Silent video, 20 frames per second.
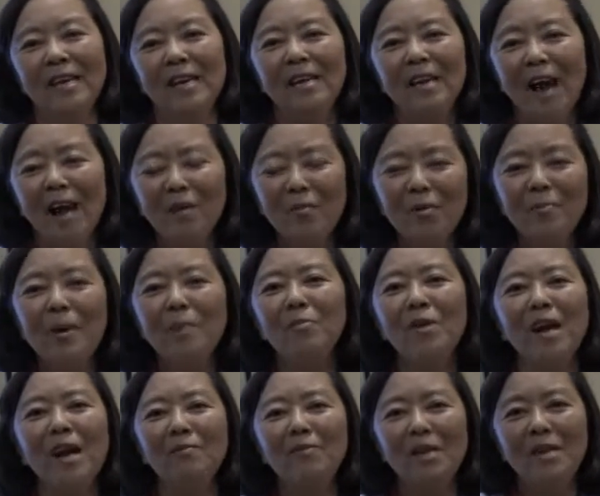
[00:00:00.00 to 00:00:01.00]
And I
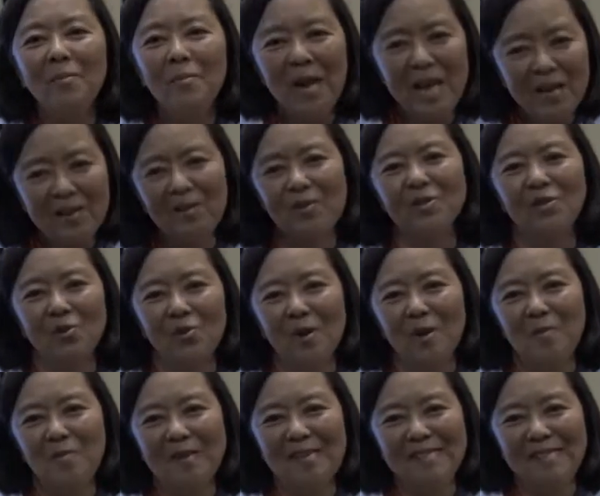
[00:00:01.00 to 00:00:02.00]
remember having to make those
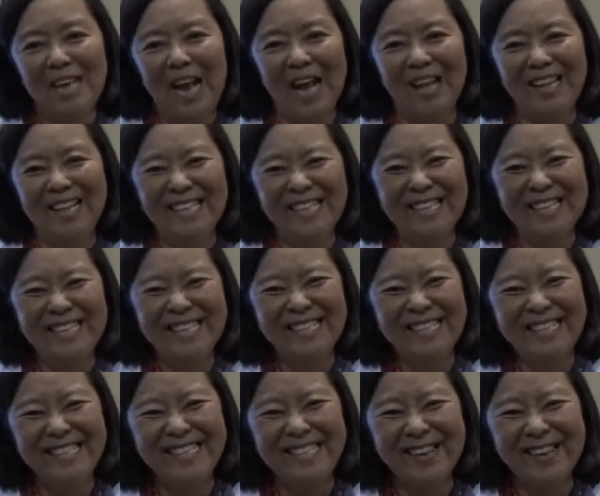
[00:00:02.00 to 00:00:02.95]
great big salads.